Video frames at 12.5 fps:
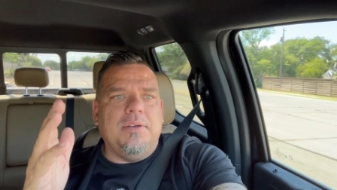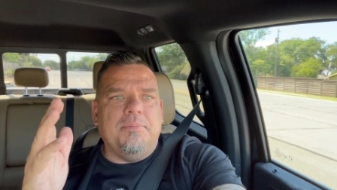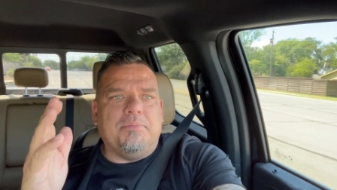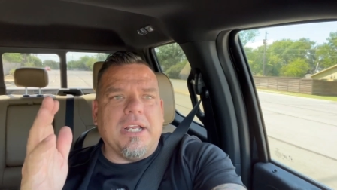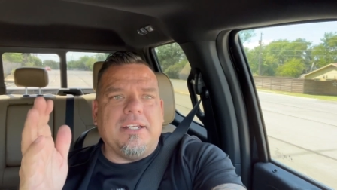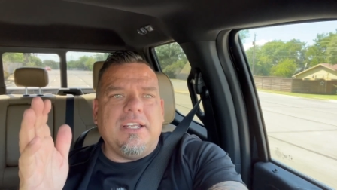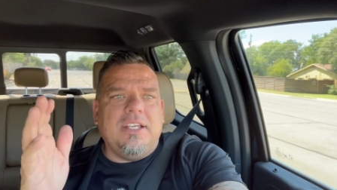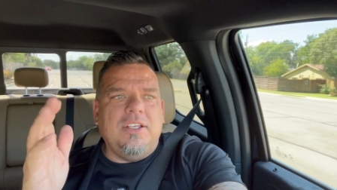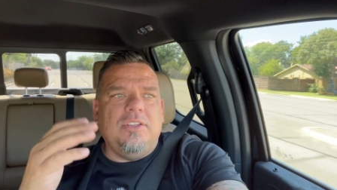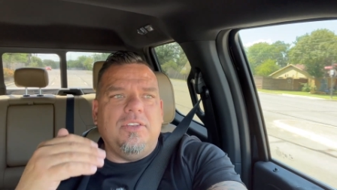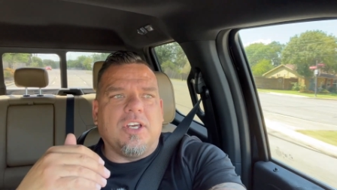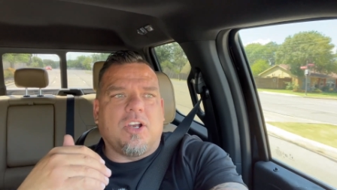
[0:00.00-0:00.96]

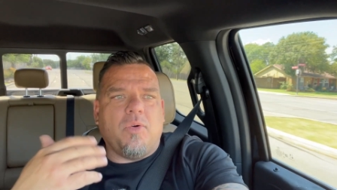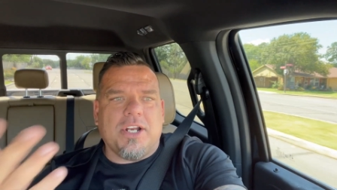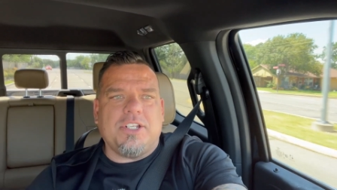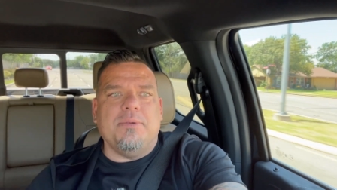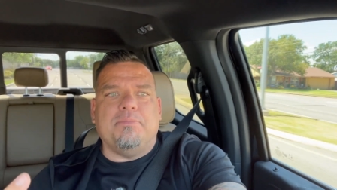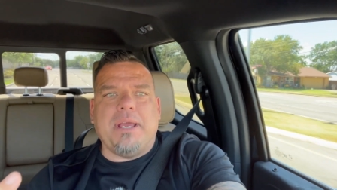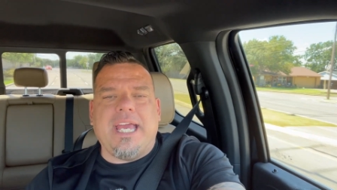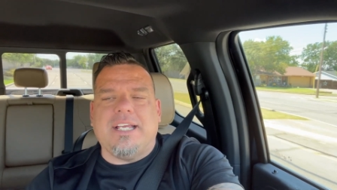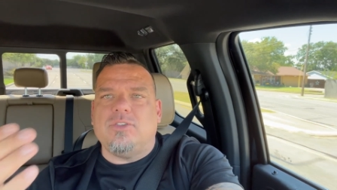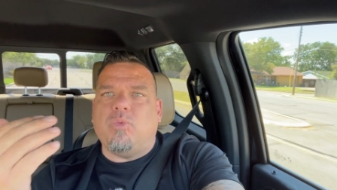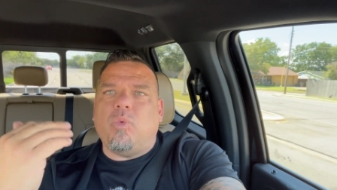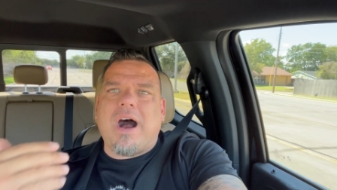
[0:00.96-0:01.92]
But the question
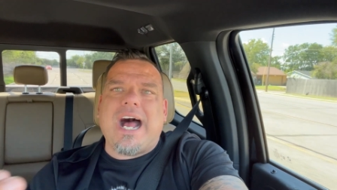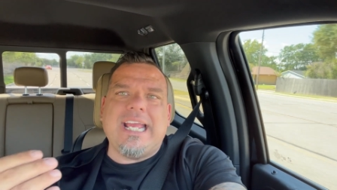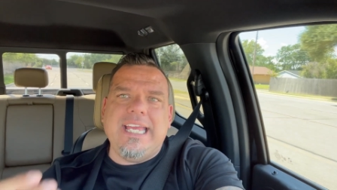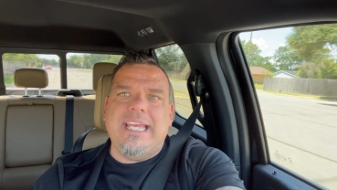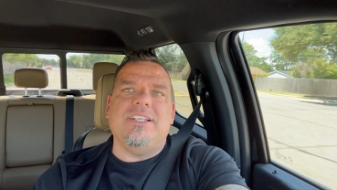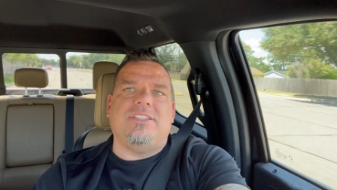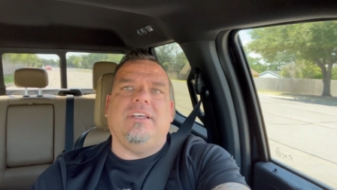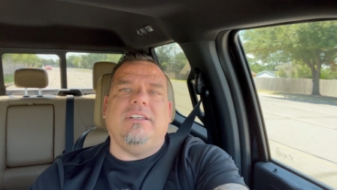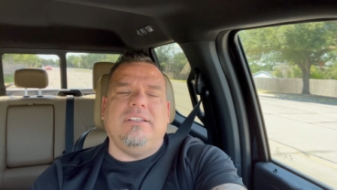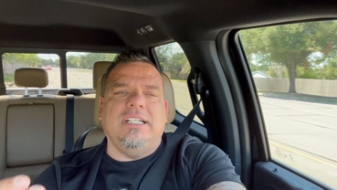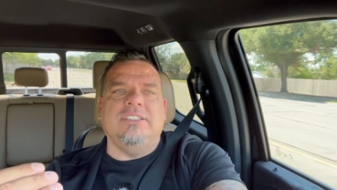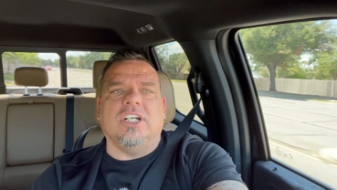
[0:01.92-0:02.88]
begs, why is
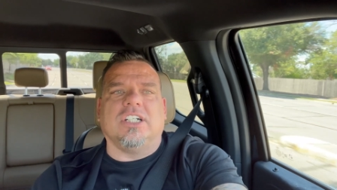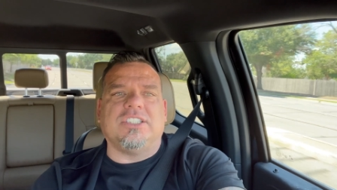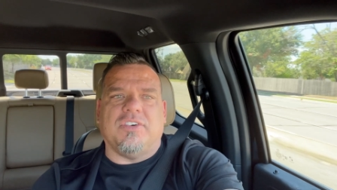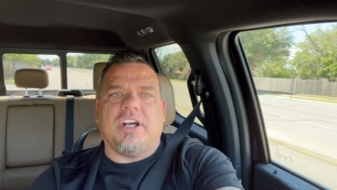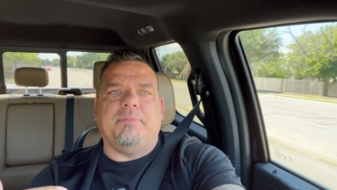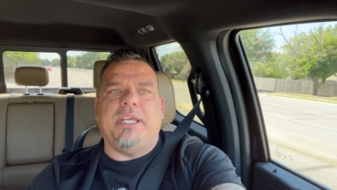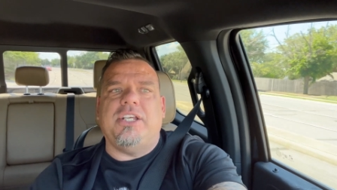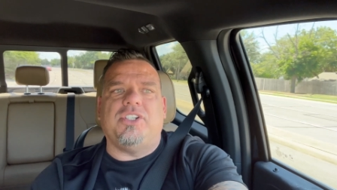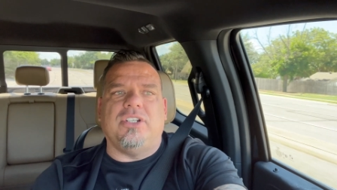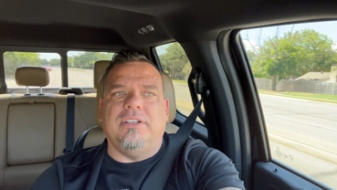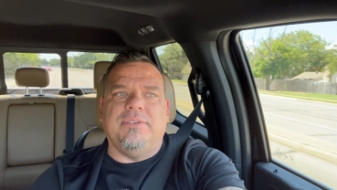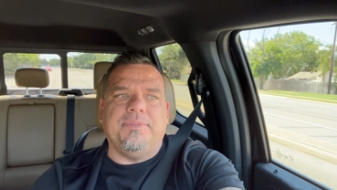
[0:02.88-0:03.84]
it inductive
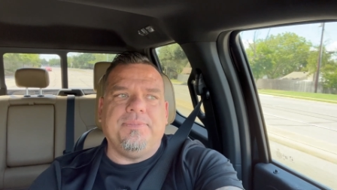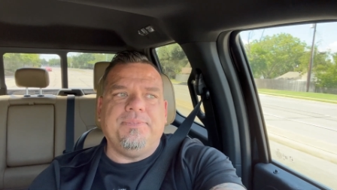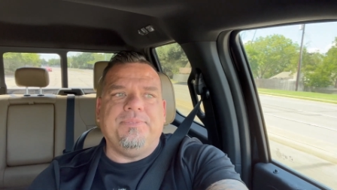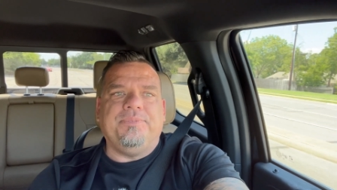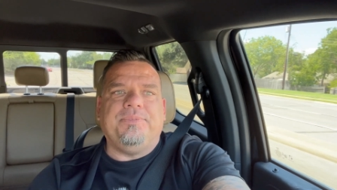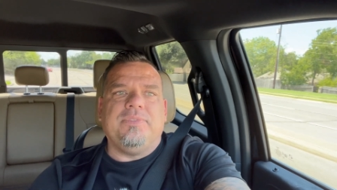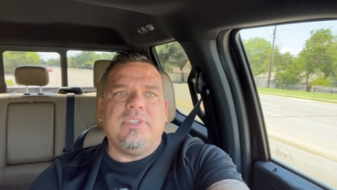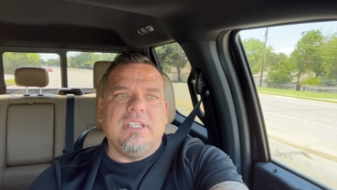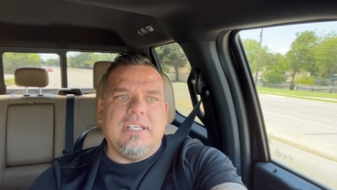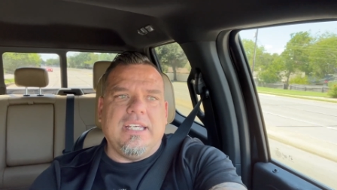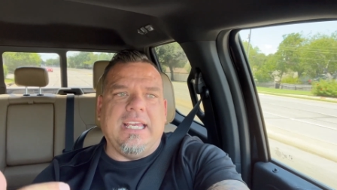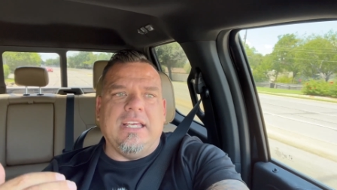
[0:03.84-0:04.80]
automation
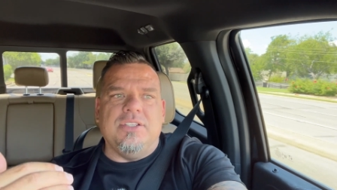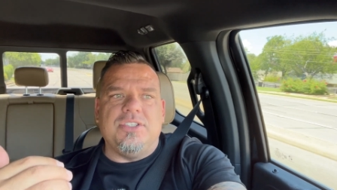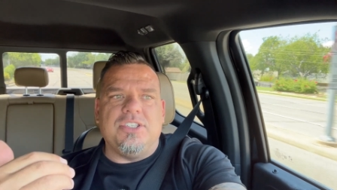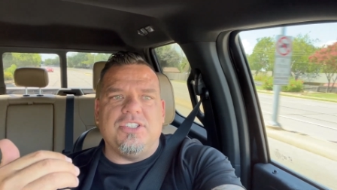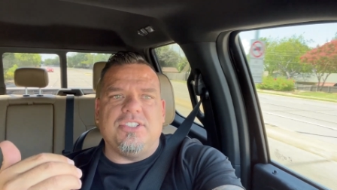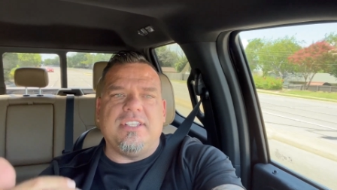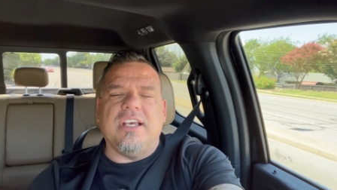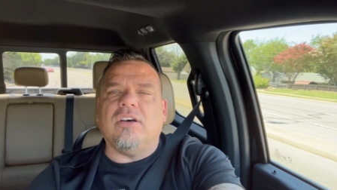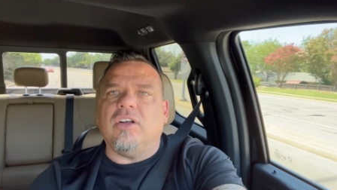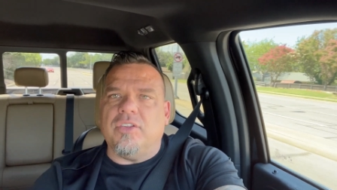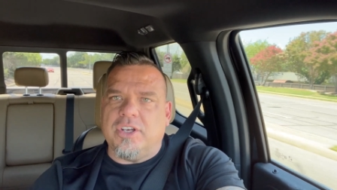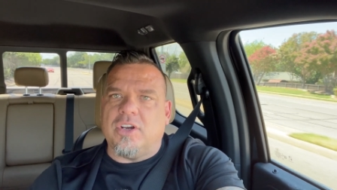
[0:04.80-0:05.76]
is
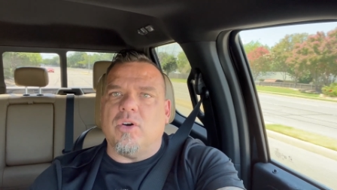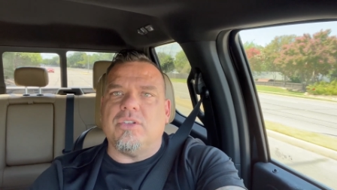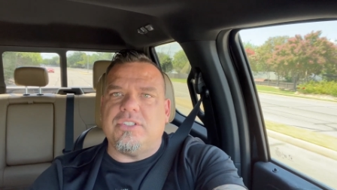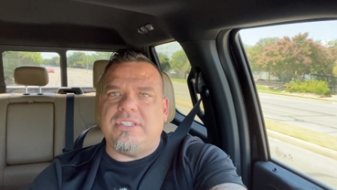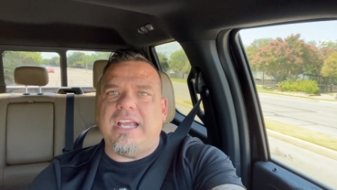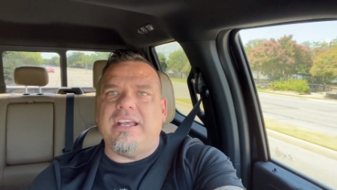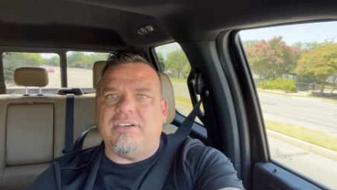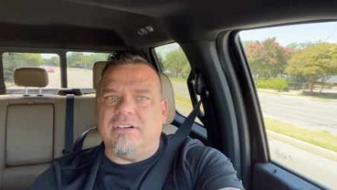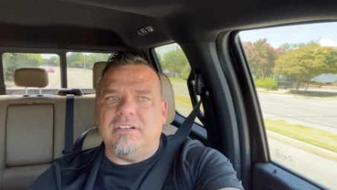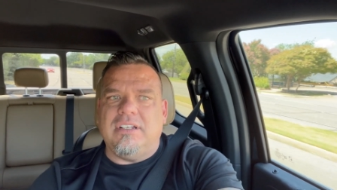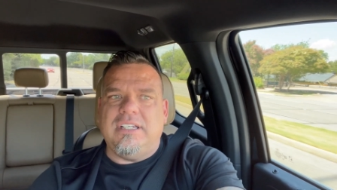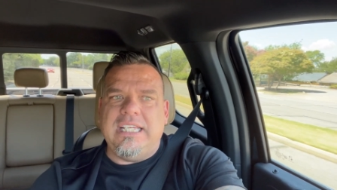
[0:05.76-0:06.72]
still the gold
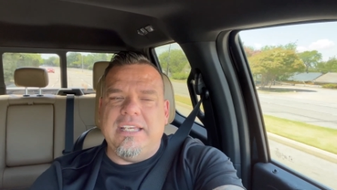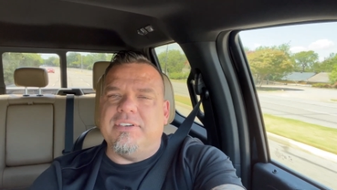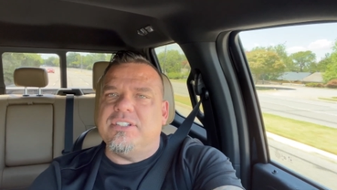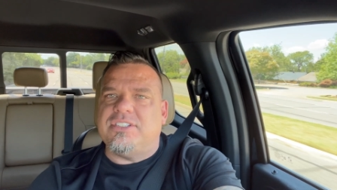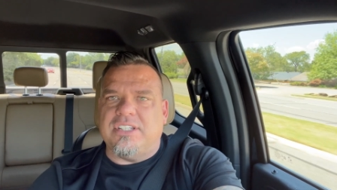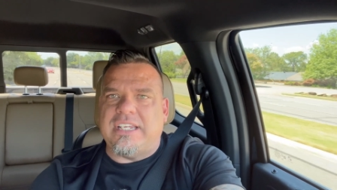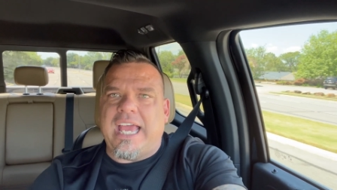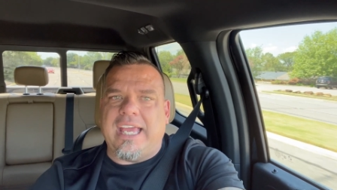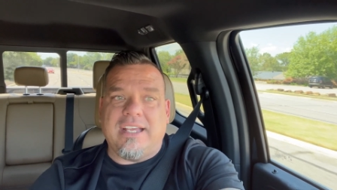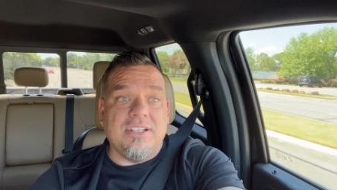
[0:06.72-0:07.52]
standard even today?